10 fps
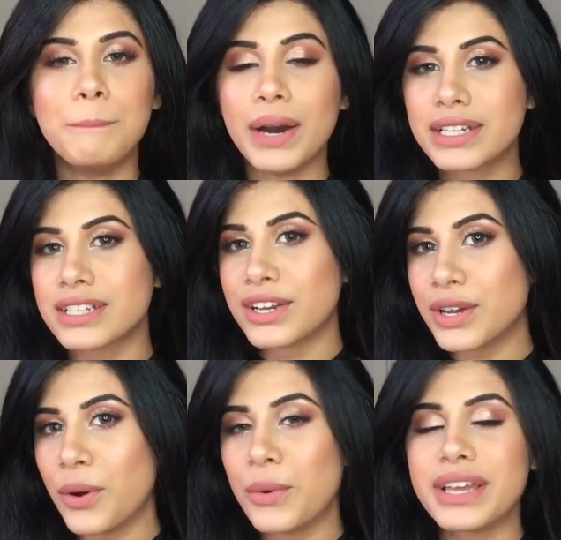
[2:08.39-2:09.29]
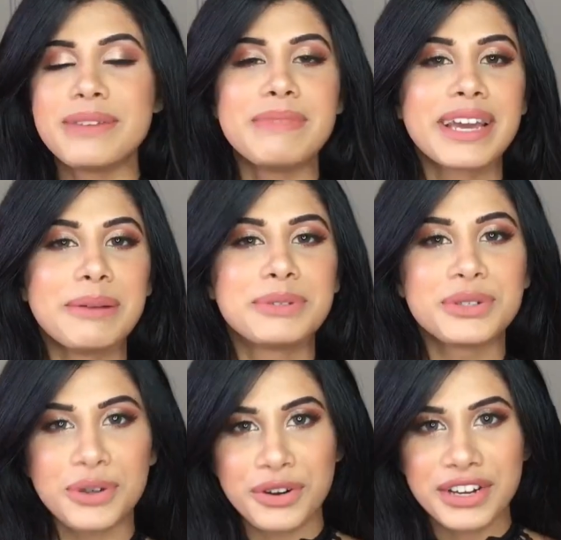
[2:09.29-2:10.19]
but glowy makeup
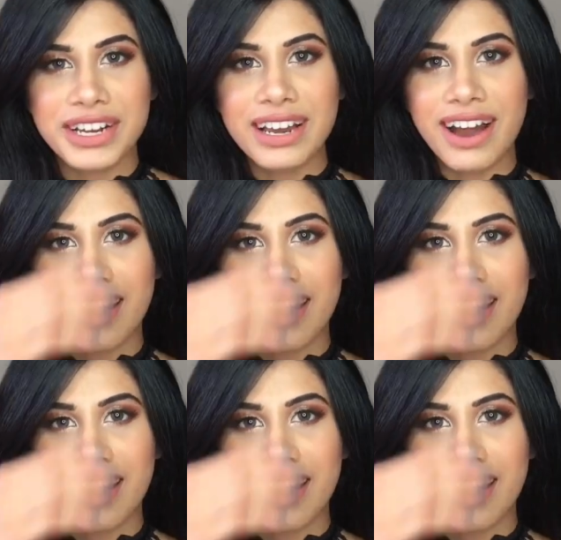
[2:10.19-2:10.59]
tutorial.